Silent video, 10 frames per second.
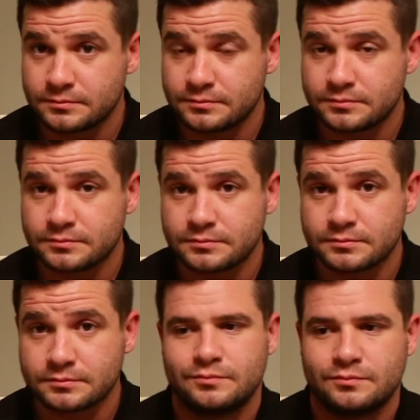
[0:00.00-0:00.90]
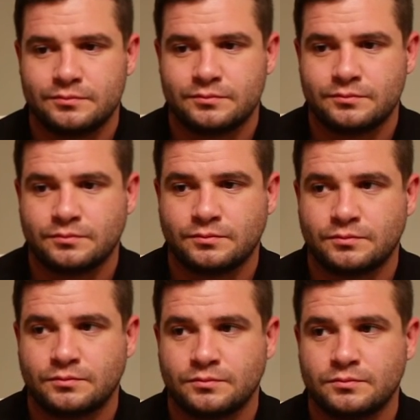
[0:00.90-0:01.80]

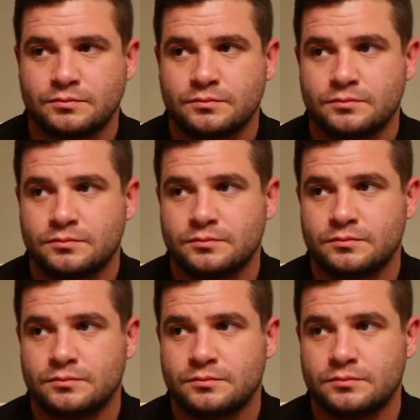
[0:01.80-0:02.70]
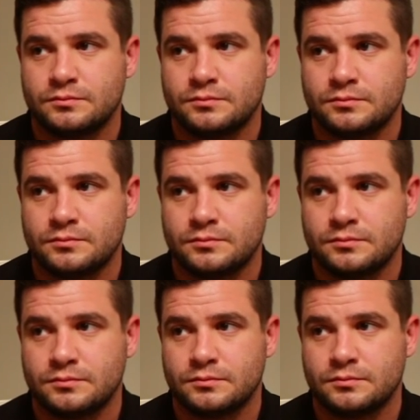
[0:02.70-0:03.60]

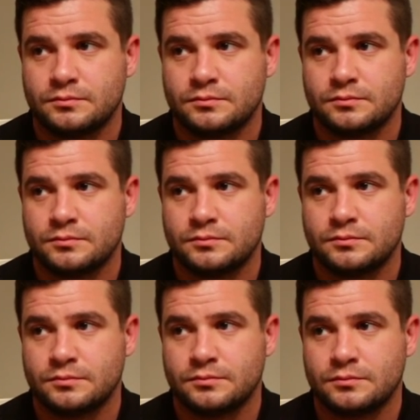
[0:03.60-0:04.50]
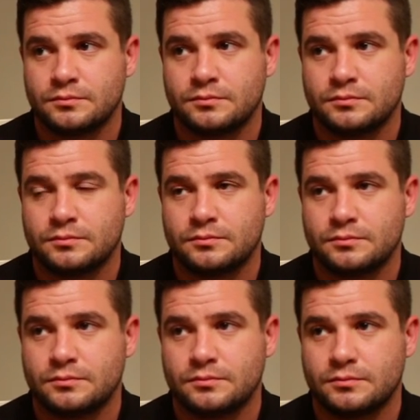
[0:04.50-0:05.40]

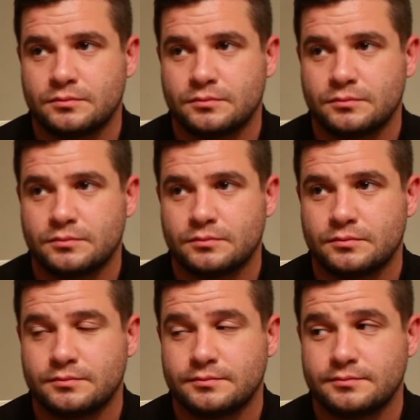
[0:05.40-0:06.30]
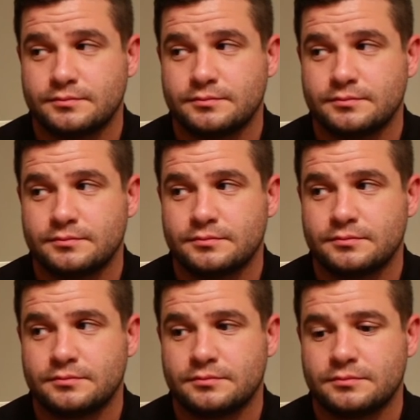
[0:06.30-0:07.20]

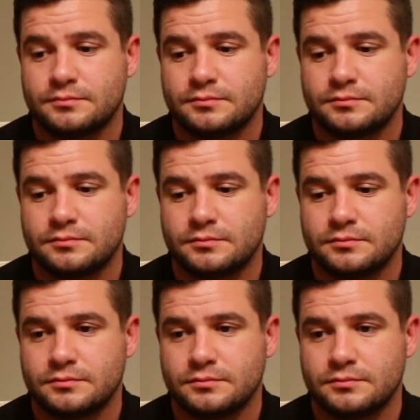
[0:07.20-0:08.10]
This person isn't speaking.